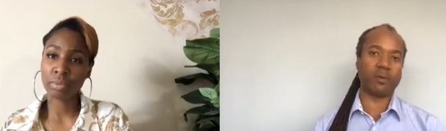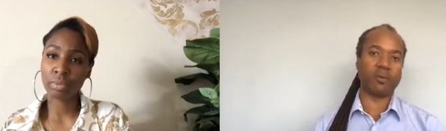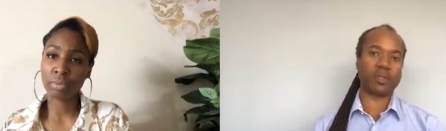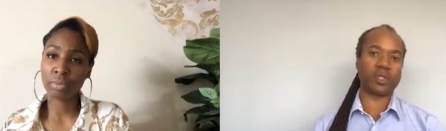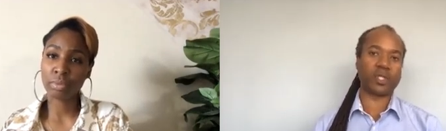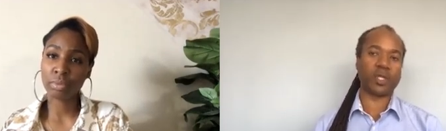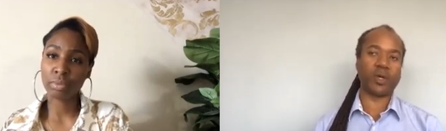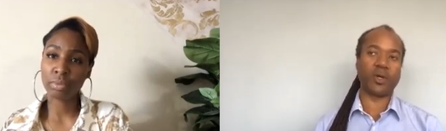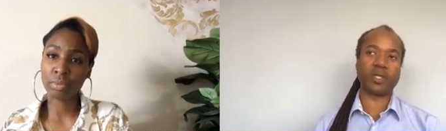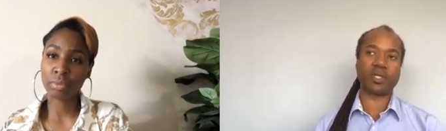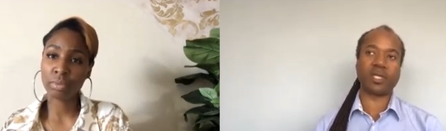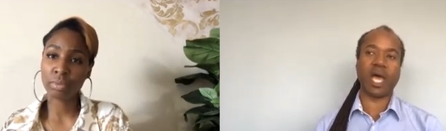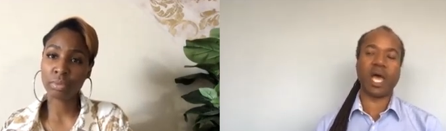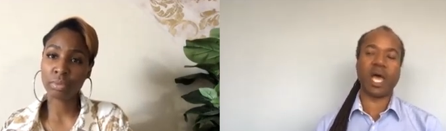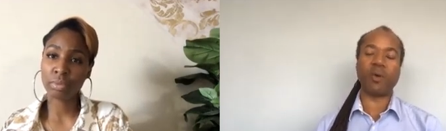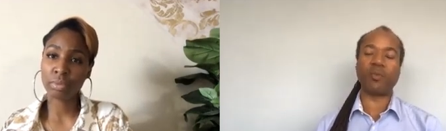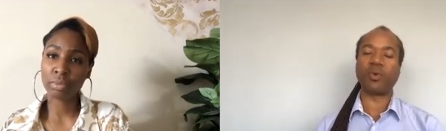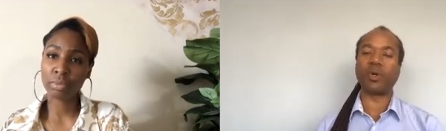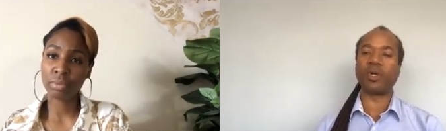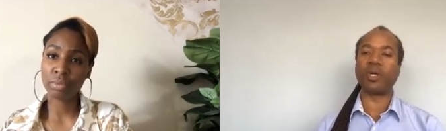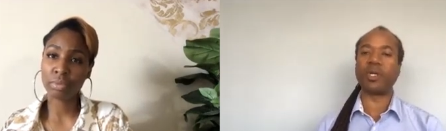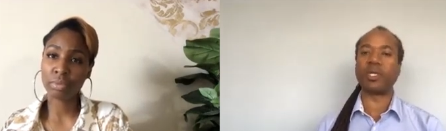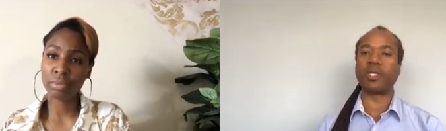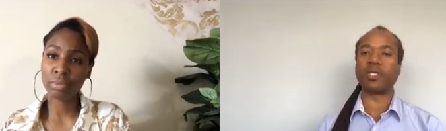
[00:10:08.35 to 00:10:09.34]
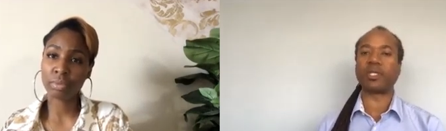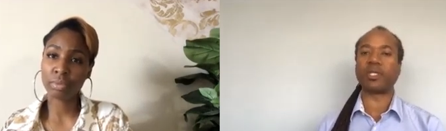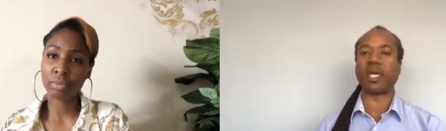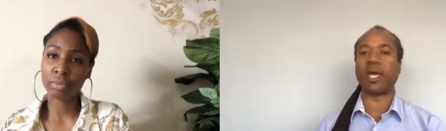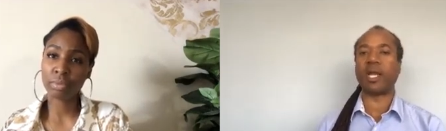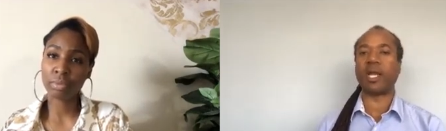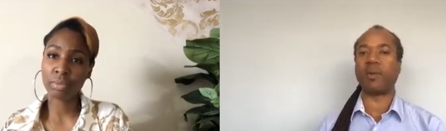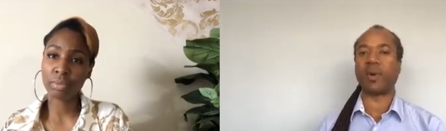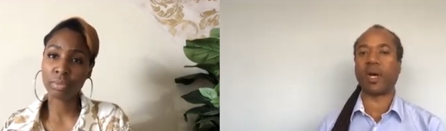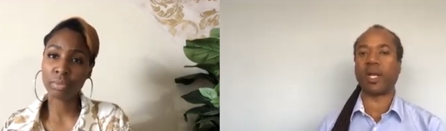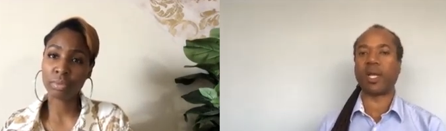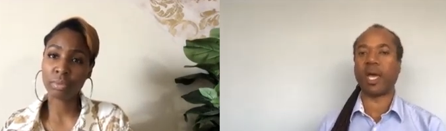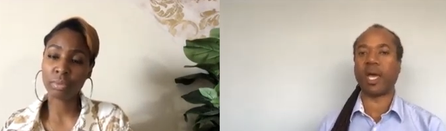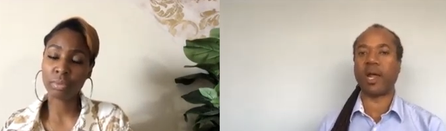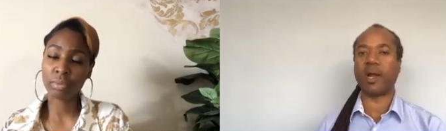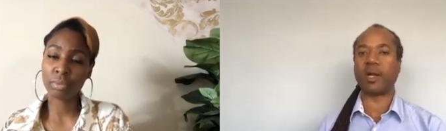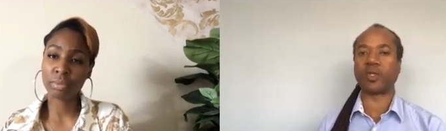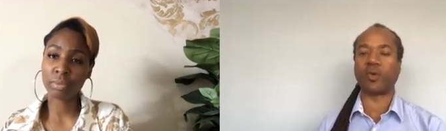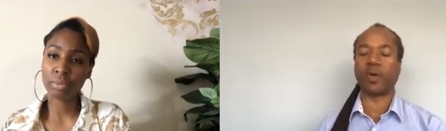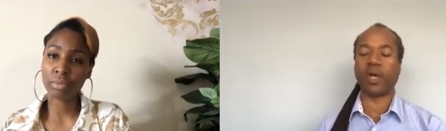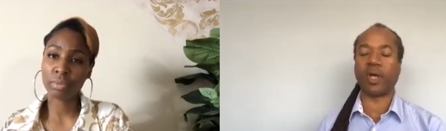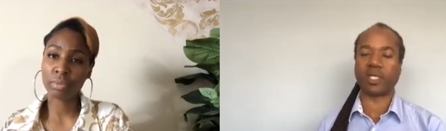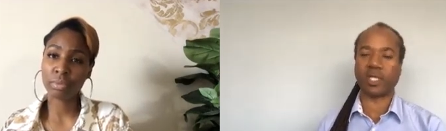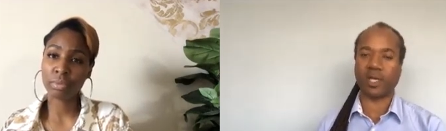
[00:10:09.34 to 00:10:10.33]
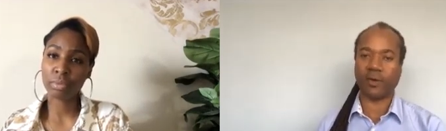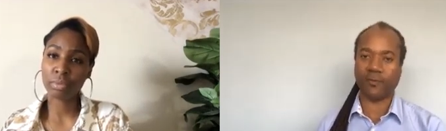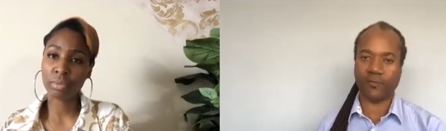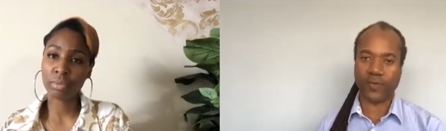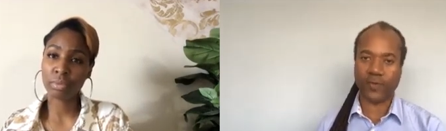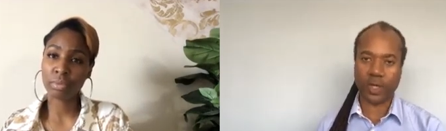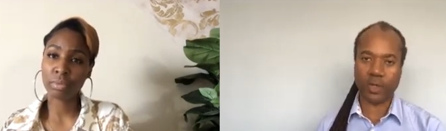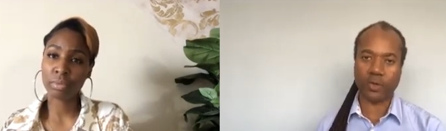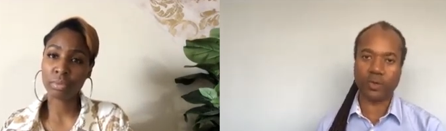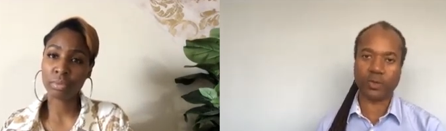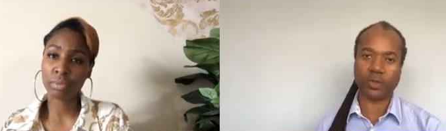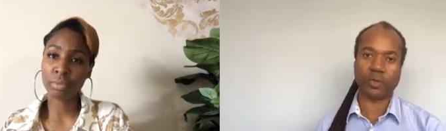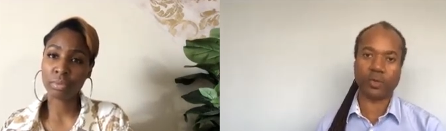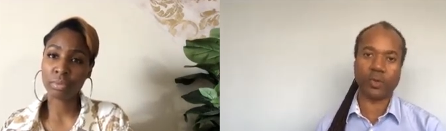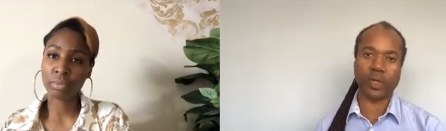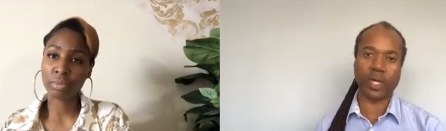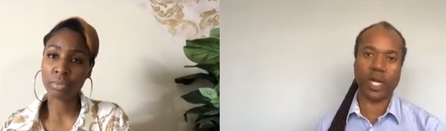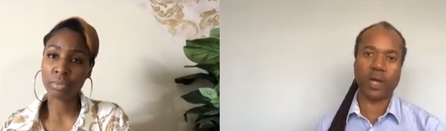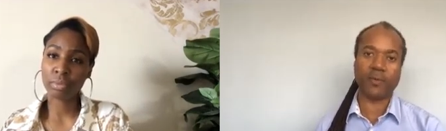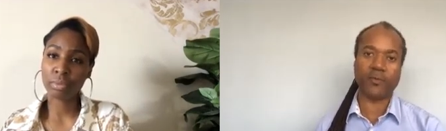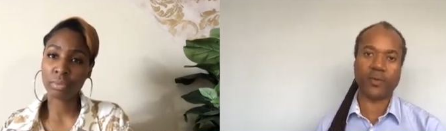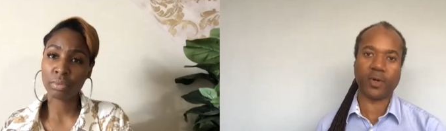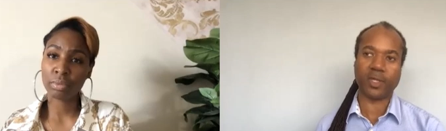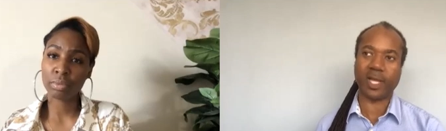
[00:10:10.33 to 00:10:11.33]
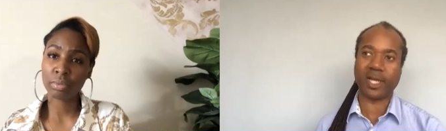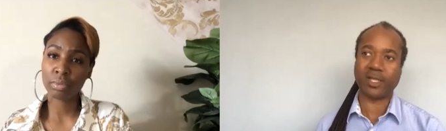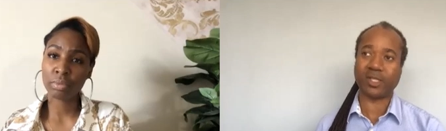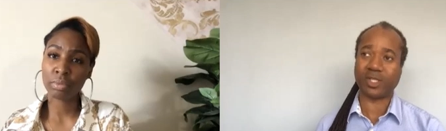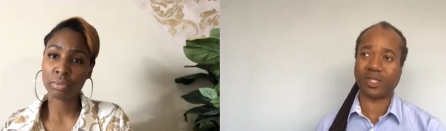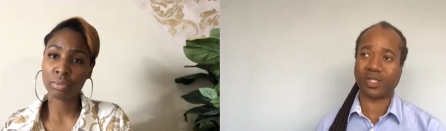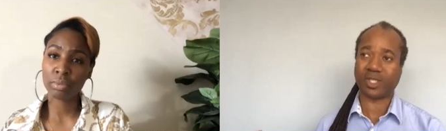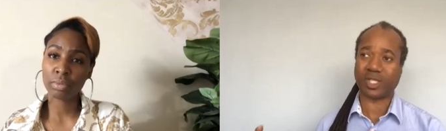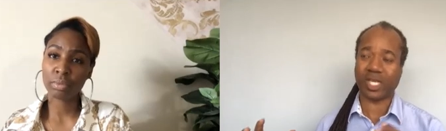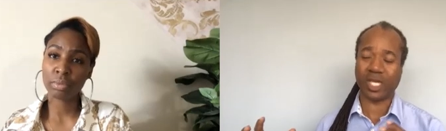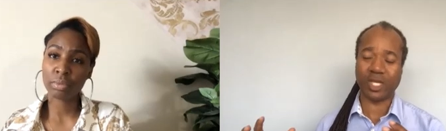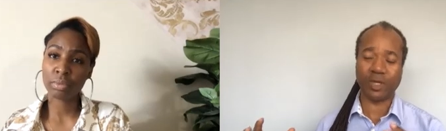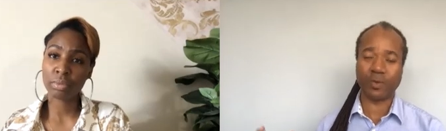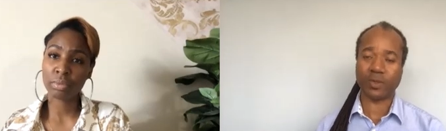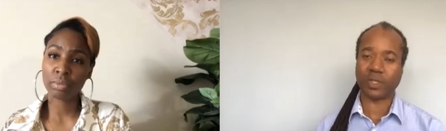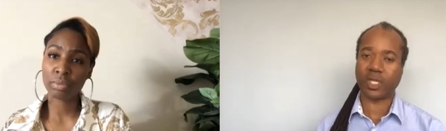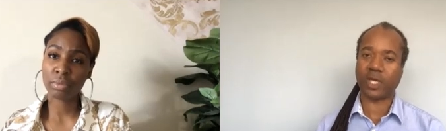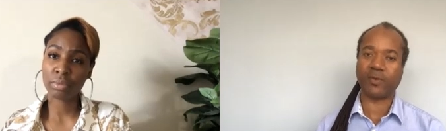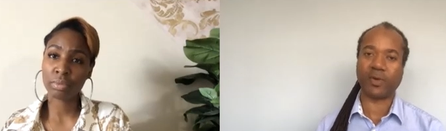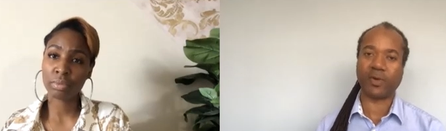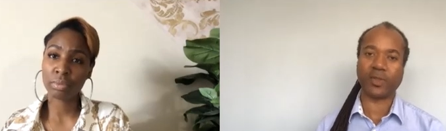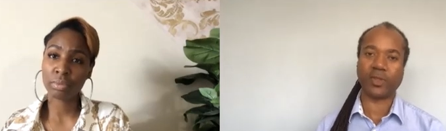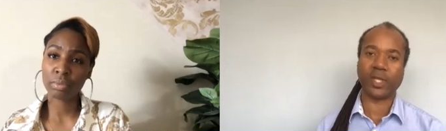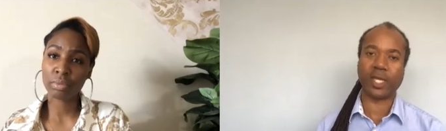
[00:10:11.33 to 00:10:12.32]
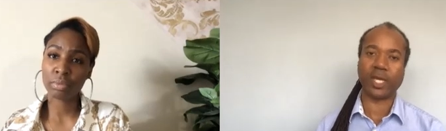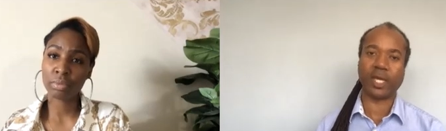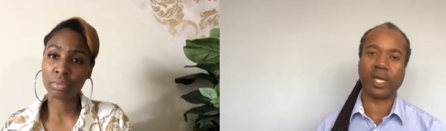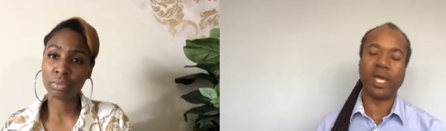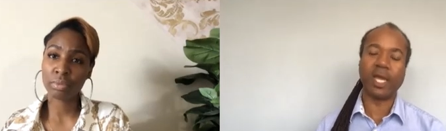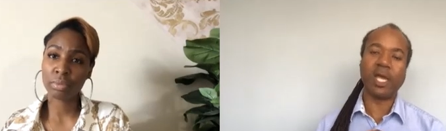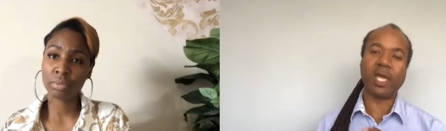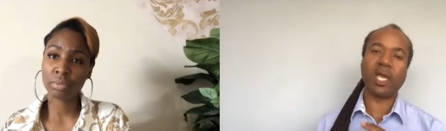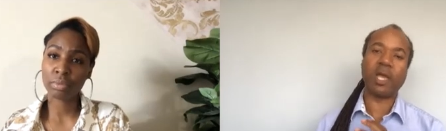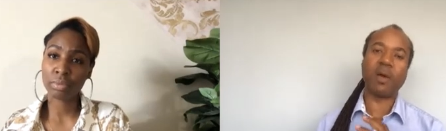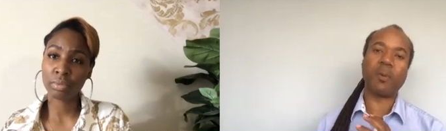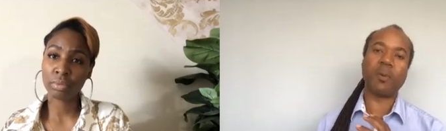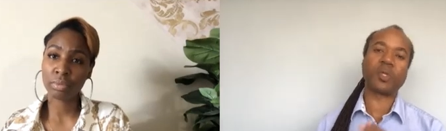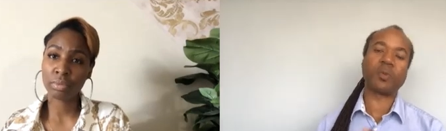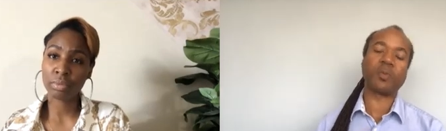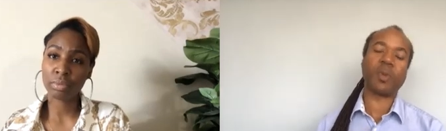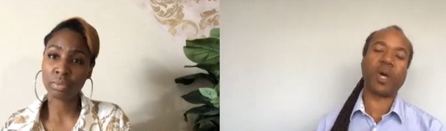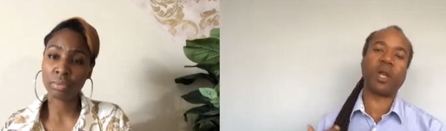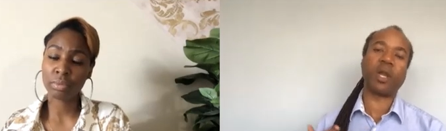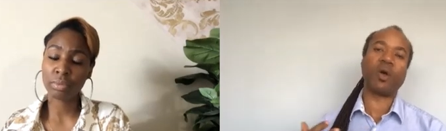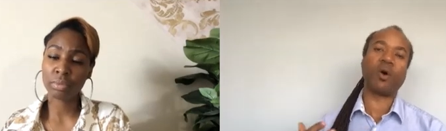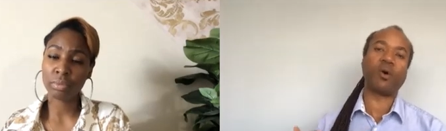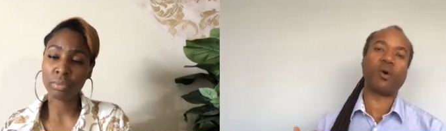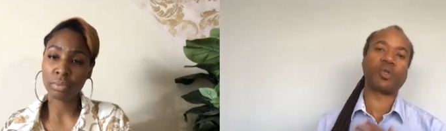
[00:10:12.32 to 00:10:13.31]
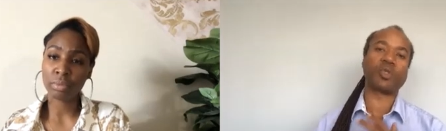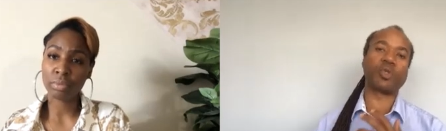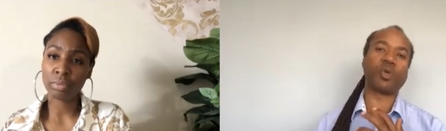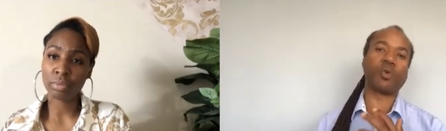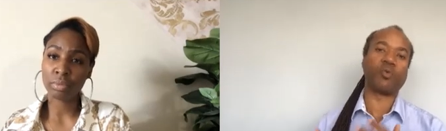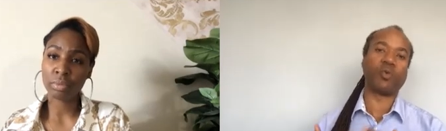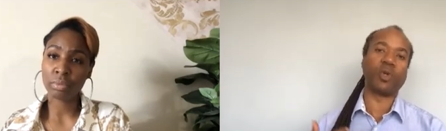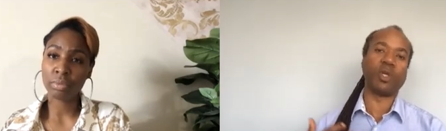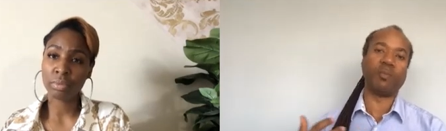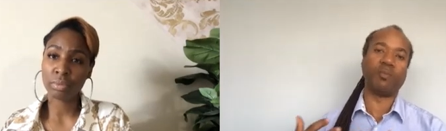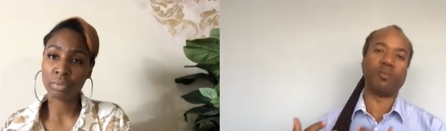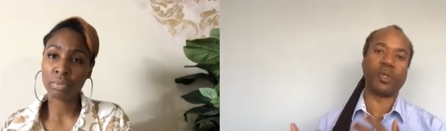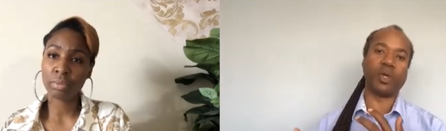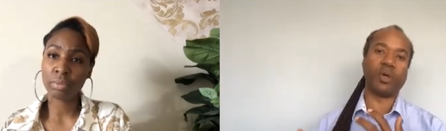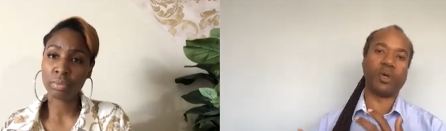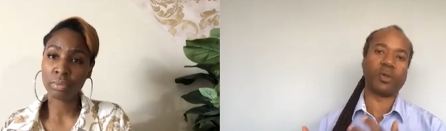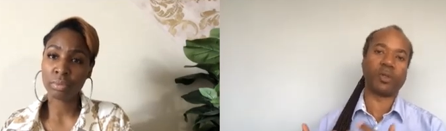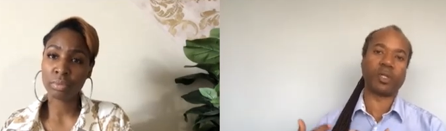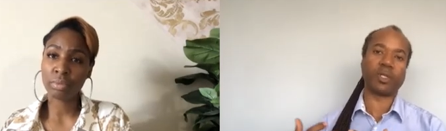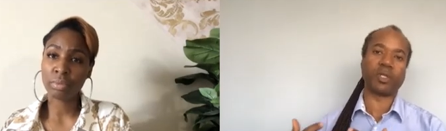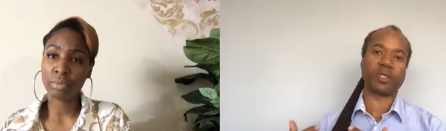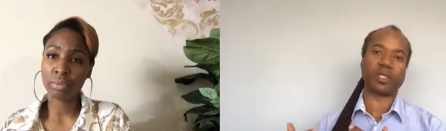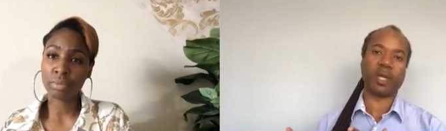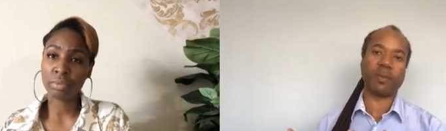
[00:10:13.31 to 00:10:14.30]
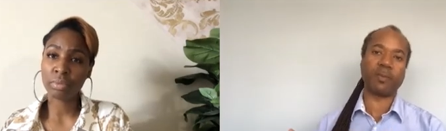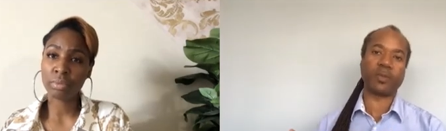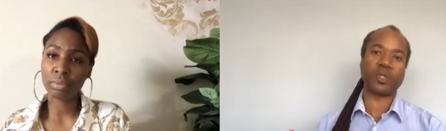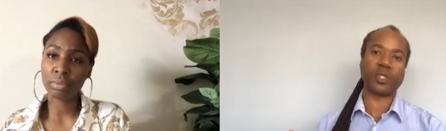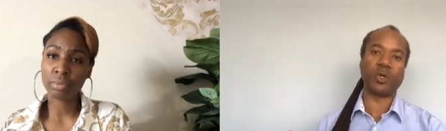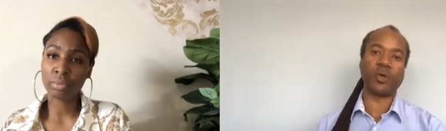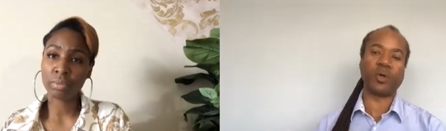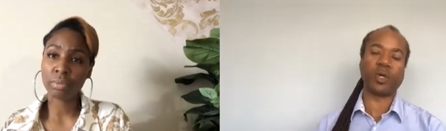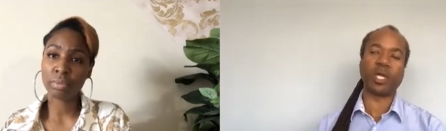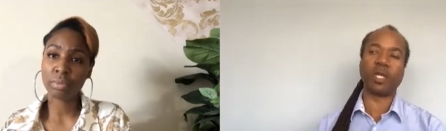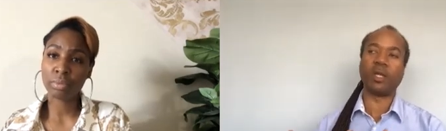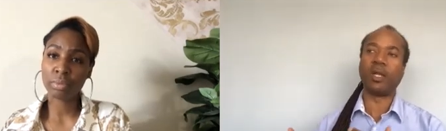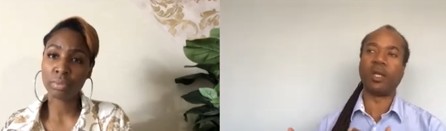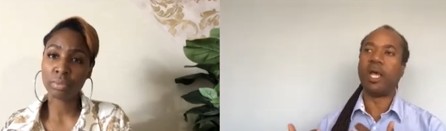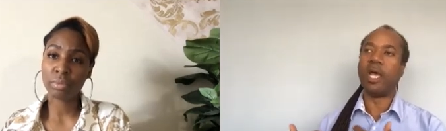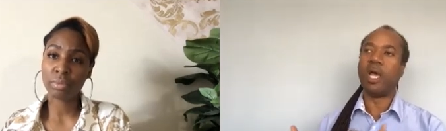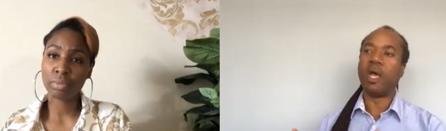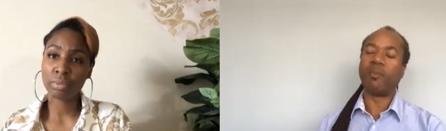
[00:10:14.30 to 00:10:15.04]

Speaker 1: So it's not one of these antibiotics or antifungals or whatever that just kills everything. It helps the body also rebuild the same token.